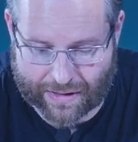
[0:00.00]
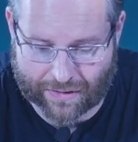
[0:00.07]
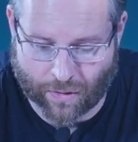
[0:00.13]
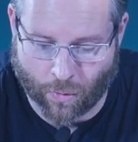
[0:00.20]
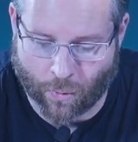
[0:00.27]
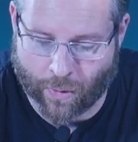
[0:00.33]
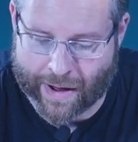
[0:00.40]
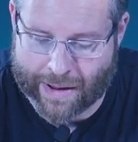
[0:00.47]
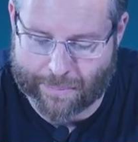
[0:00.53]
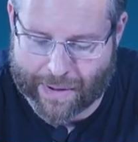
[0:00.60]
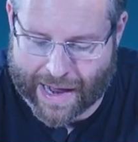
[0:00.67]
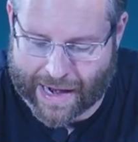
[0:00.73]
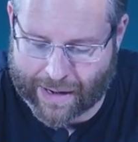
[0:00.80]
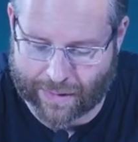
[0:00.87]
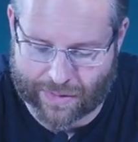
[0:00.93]
The white
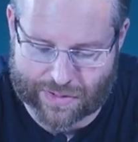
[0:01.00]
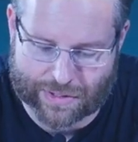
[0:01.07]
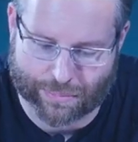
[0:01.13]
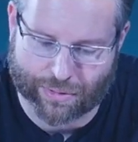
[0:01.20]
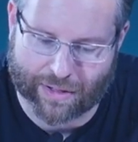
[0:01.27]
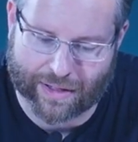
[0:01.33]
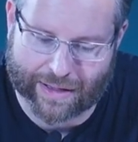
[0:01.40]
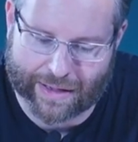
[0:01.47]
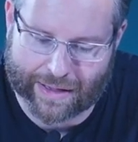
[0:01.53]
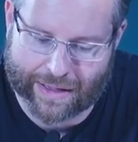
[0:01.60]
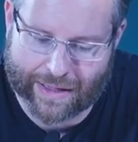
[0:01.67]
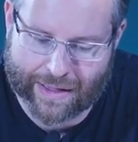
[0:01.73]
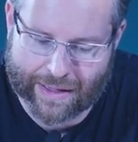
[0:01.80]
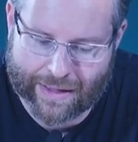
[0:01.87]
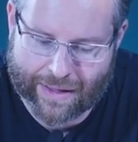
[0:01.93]
power supply.
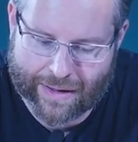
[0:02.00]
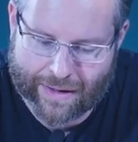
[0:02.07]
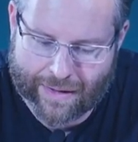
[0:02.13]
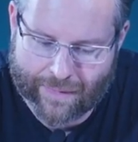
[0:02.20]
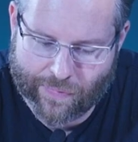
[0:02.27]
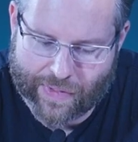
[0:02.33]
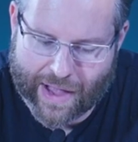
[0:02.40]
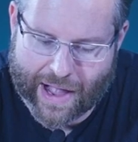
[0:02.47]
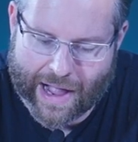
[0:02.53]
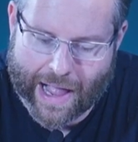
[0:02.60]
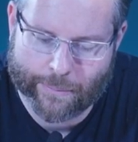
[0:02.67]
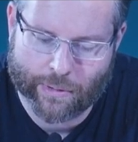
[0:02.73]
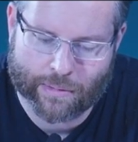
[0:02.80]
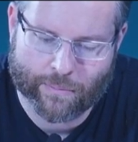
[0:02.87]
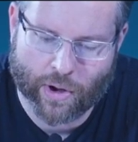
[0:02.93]
The
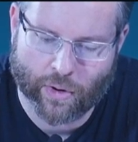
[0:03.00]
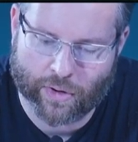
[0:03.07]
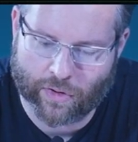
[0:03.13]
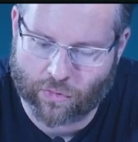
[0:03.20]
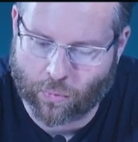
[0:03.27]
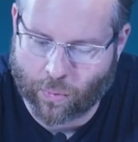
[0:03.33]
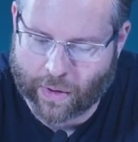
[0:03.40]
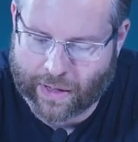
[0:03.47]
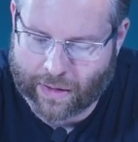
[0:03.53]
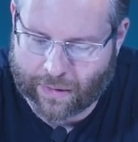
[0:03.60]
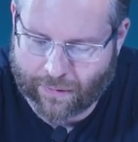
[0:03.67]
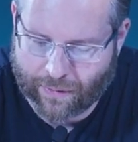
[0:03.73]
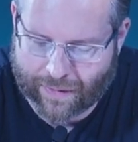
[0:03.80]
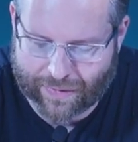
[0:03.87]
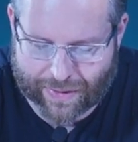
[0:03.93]
hybrid mode as
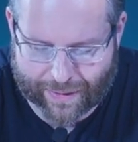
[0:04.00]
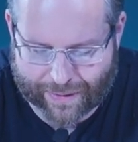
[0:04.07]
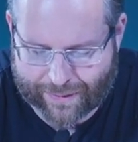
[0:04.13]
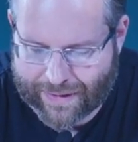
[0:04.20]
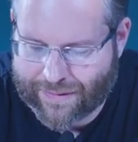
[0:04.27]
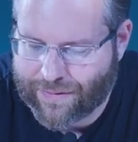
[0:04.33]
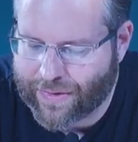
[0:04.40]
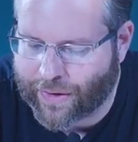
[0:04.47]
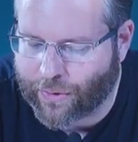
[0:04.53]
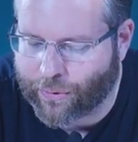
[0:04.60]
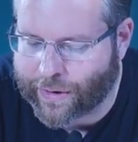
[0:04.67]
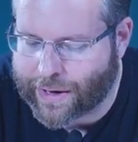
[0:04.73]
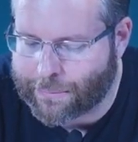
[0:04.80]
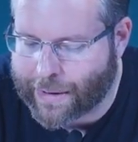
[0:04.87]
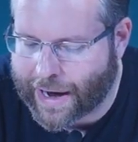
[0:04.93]
well. Look at the, even the
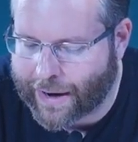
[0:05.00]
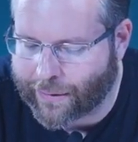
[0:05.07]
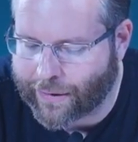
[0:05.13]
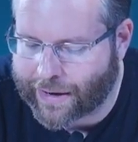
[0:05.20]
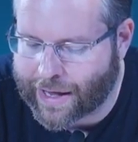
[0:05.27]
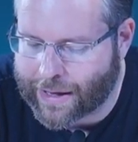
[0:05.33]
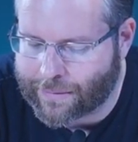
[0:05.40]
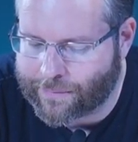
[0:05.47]
green power cable.